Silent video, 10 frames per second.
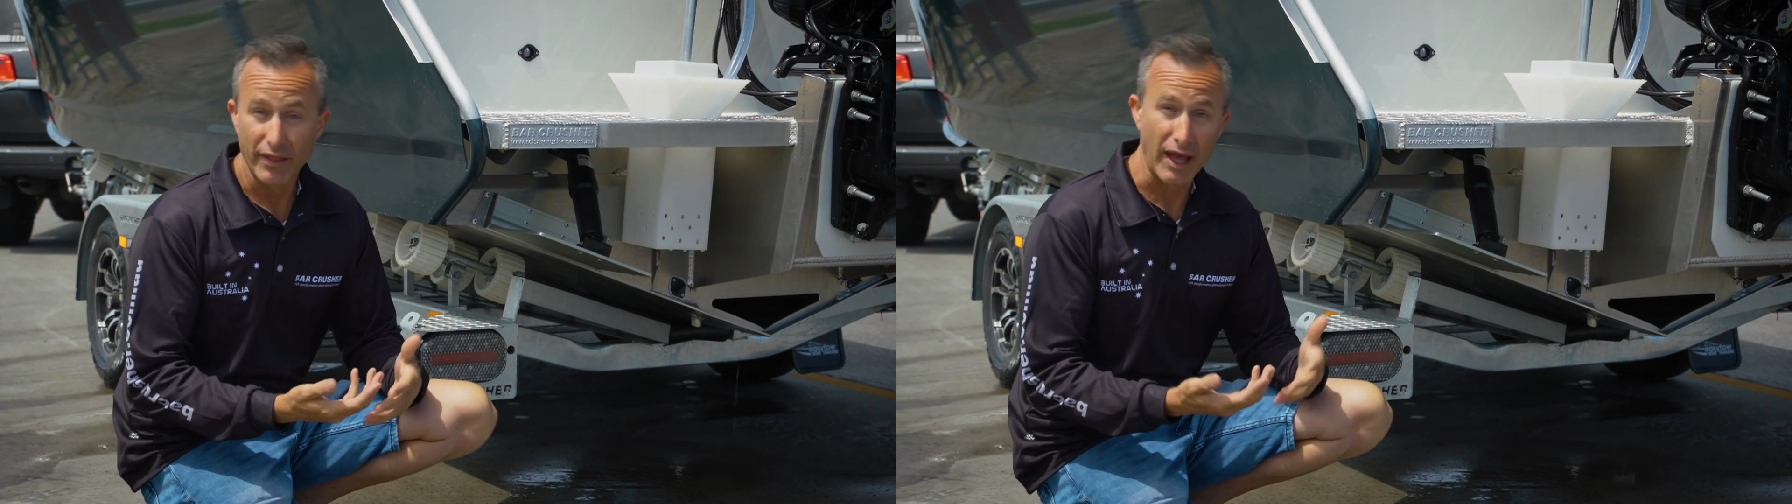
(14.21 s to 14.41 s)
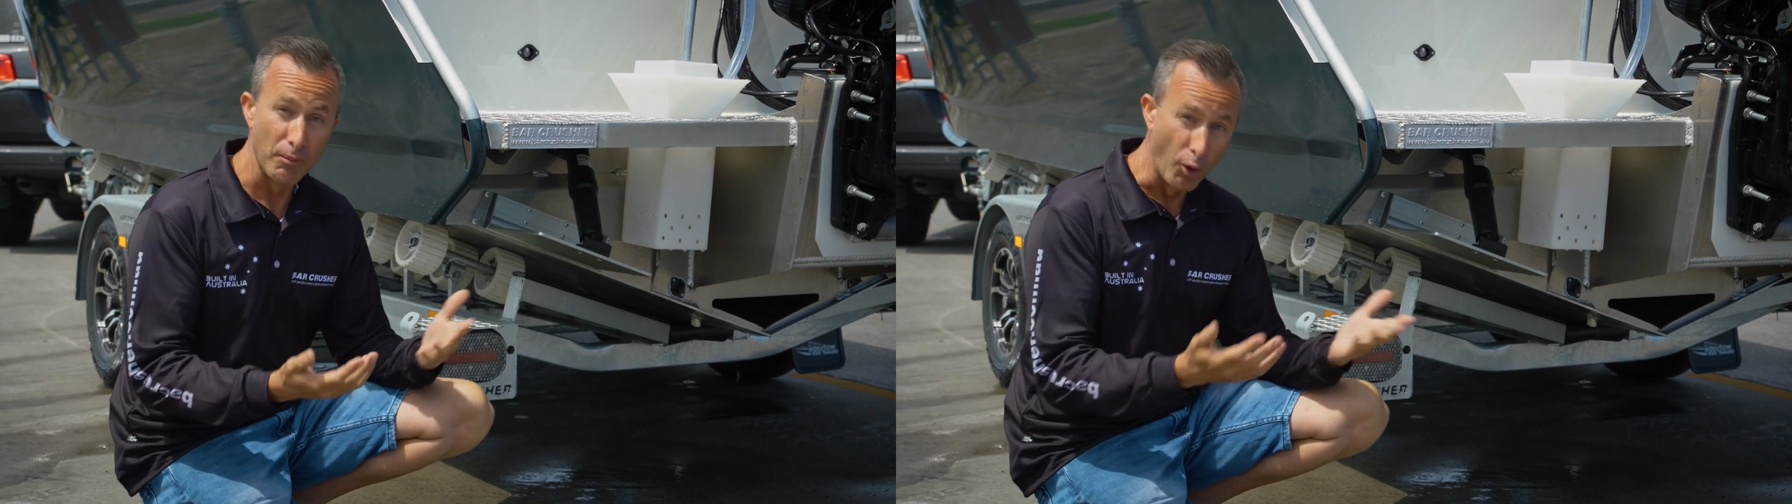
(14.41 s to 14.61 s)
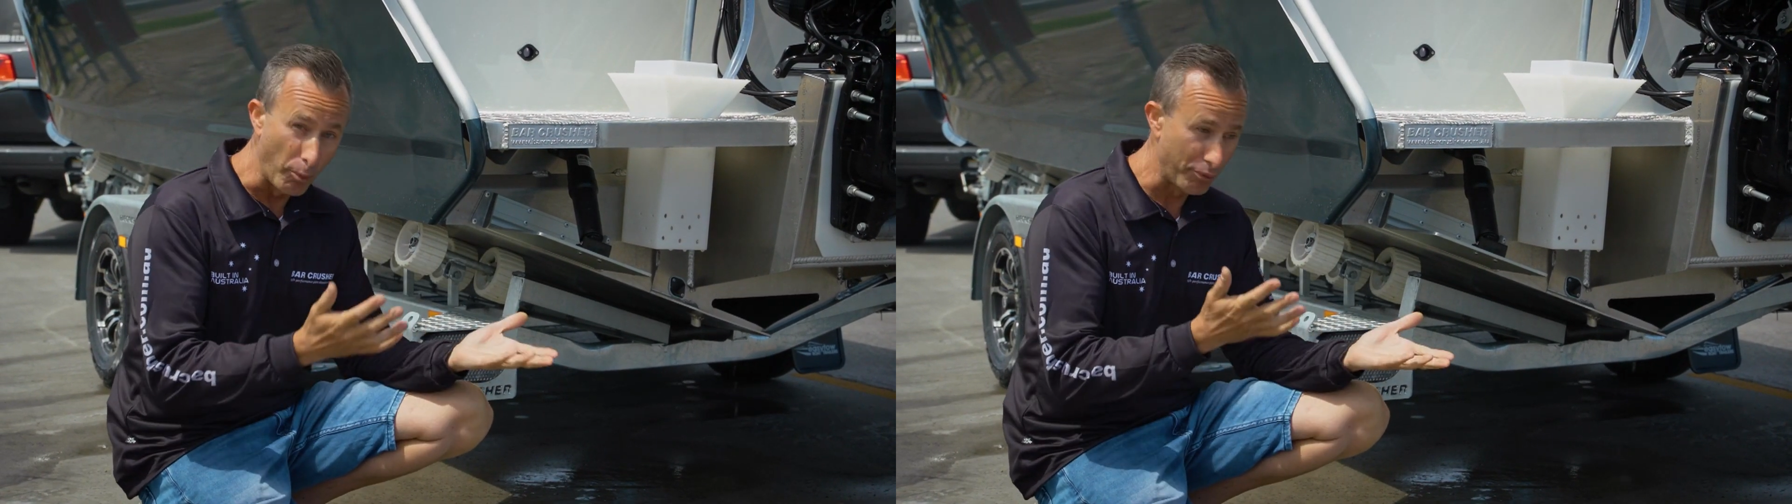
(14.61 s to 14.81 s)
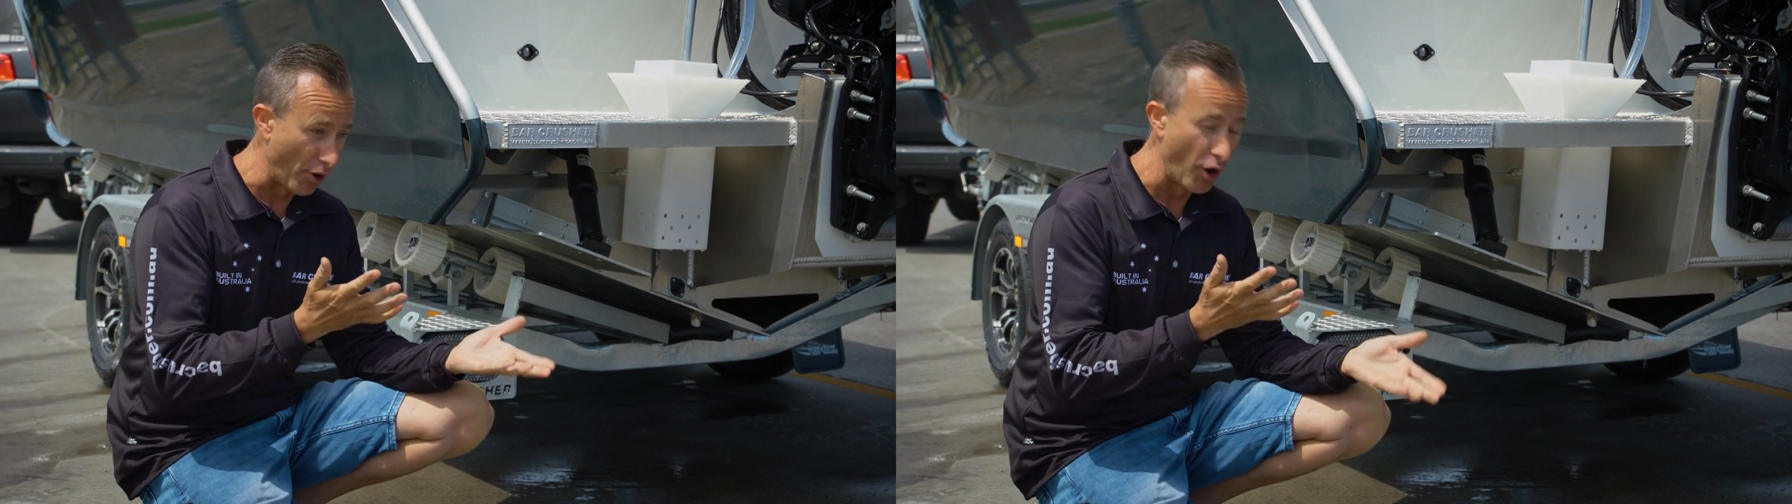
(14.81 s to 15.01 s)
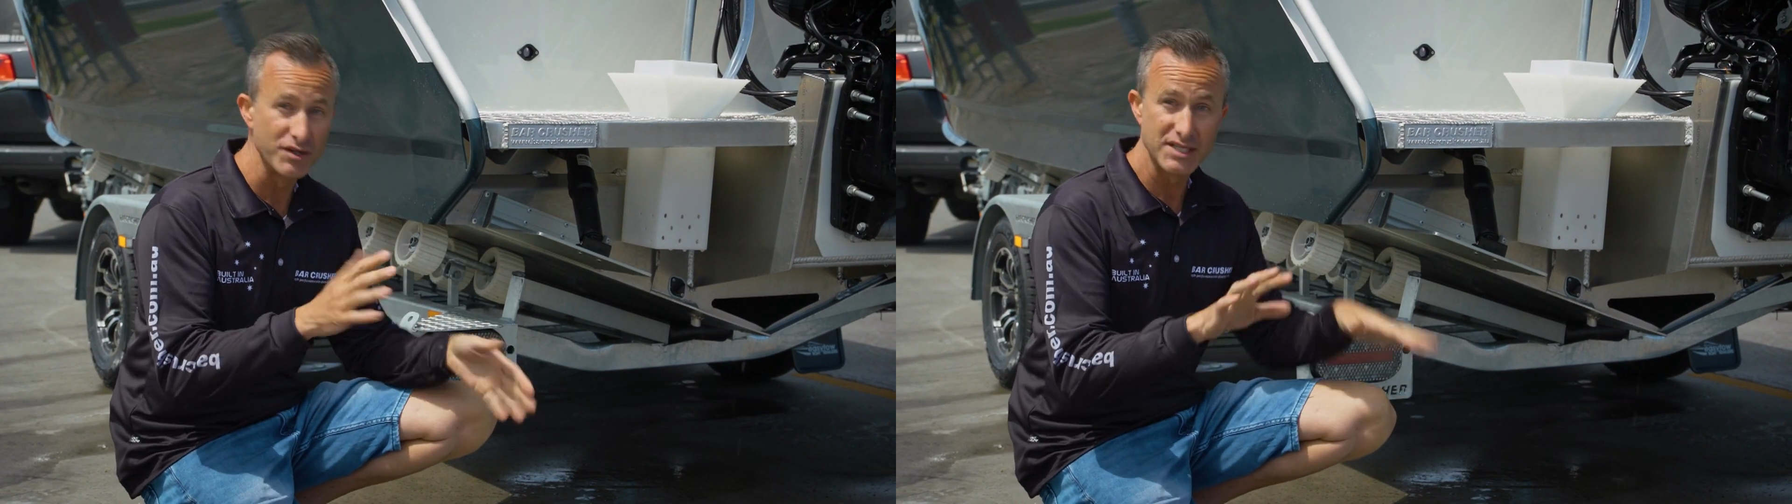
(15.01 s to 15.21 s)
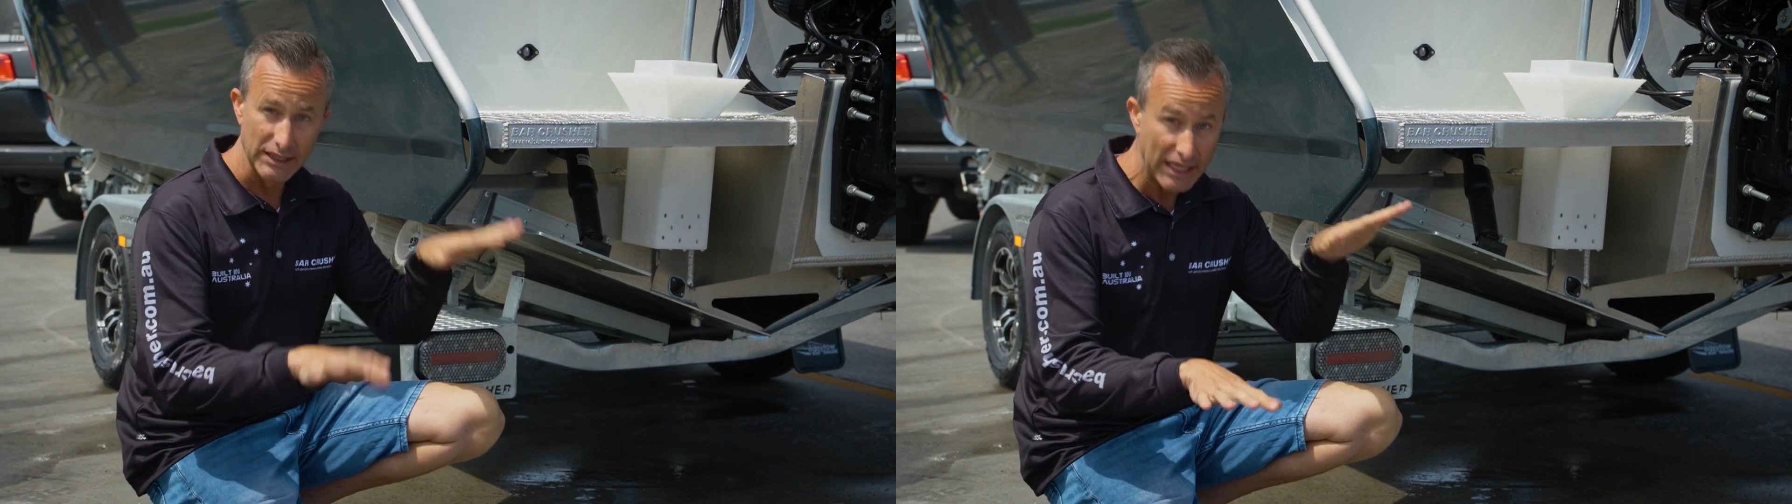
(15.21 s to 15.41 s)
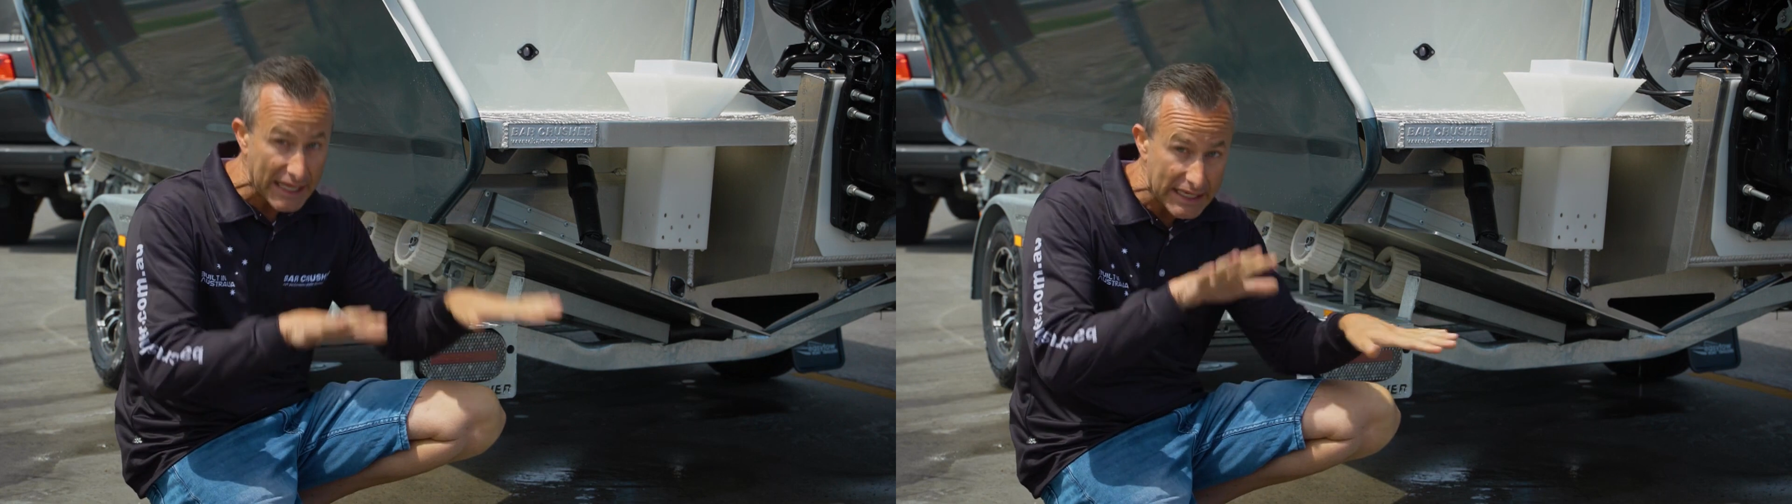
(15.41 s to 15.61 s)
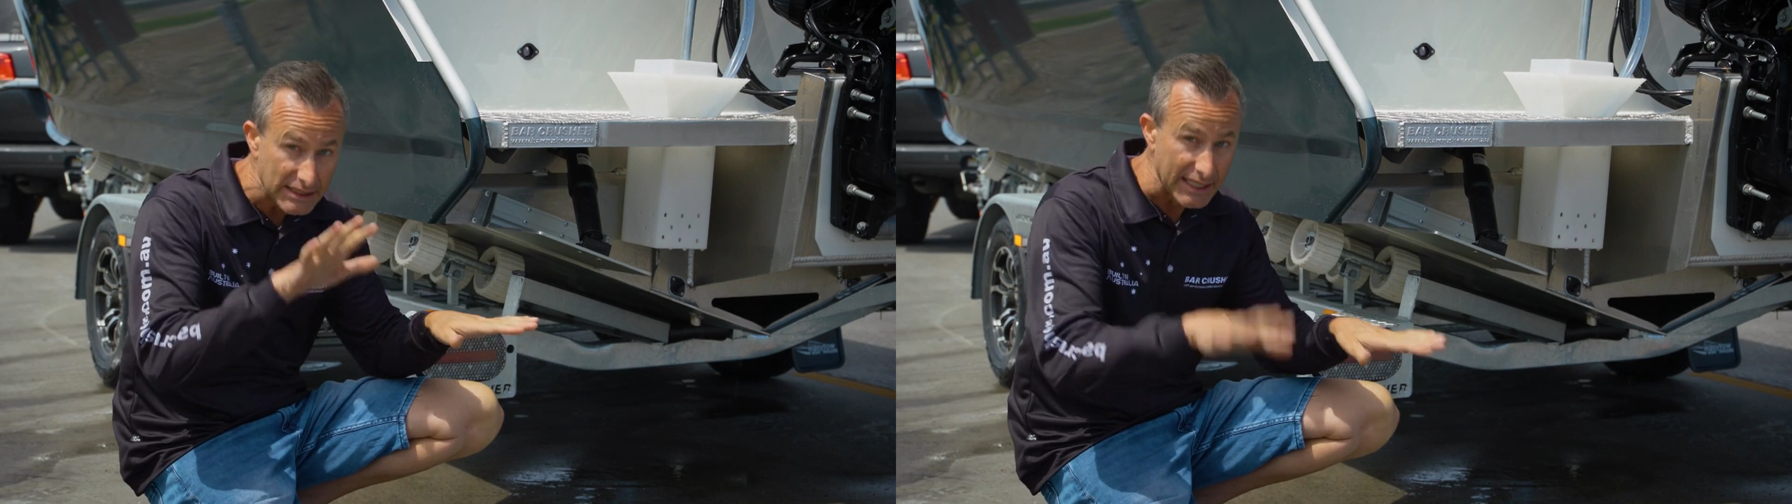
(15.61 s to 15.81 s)
they are more prone to
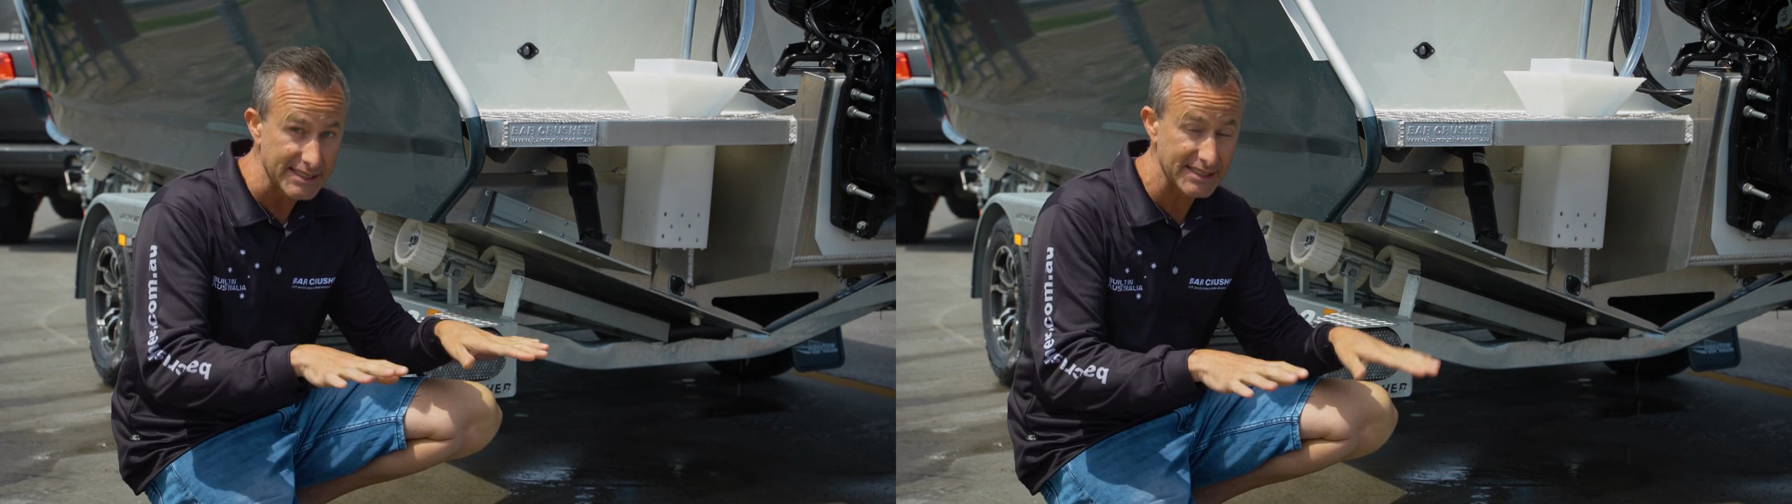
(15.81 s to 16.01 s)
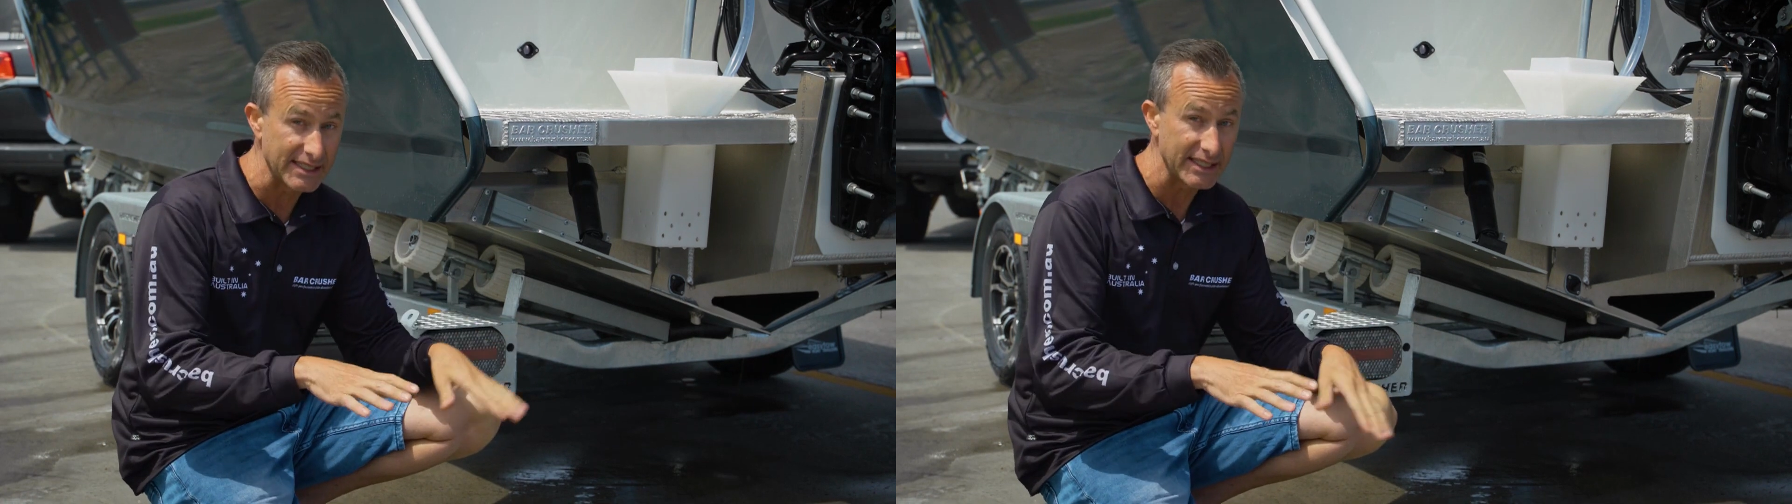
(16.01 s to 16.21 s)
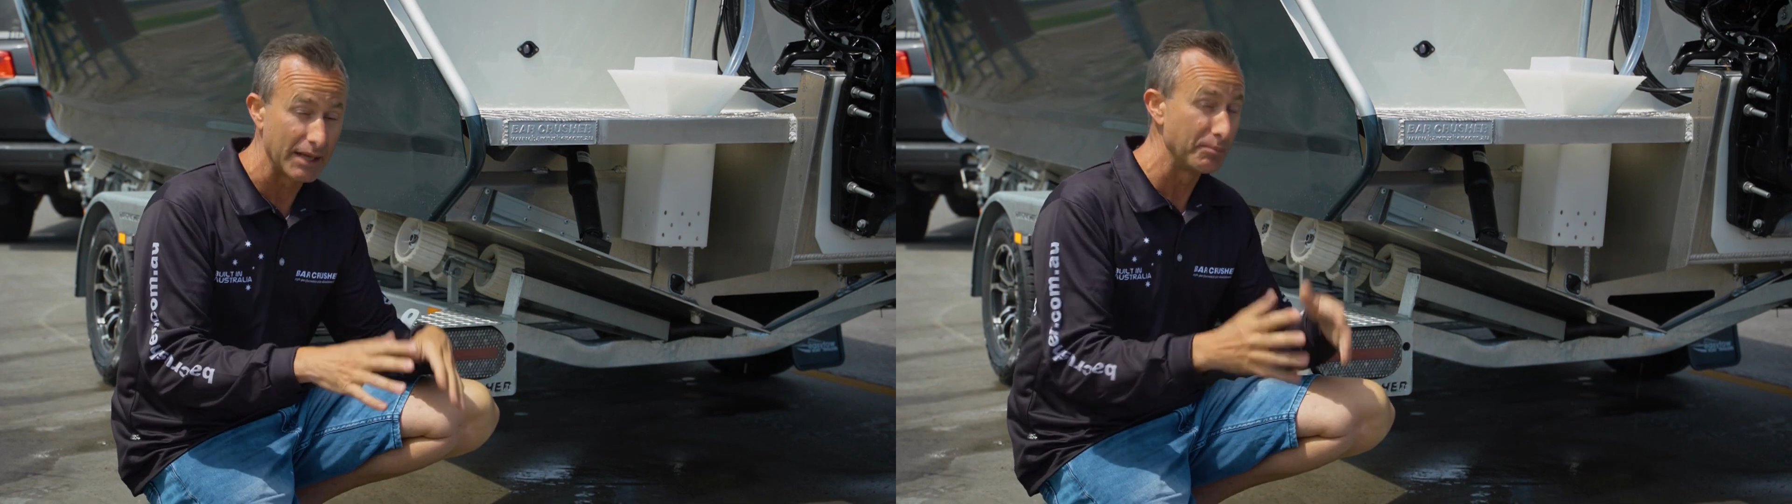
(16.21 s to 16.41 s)
leaning, listing,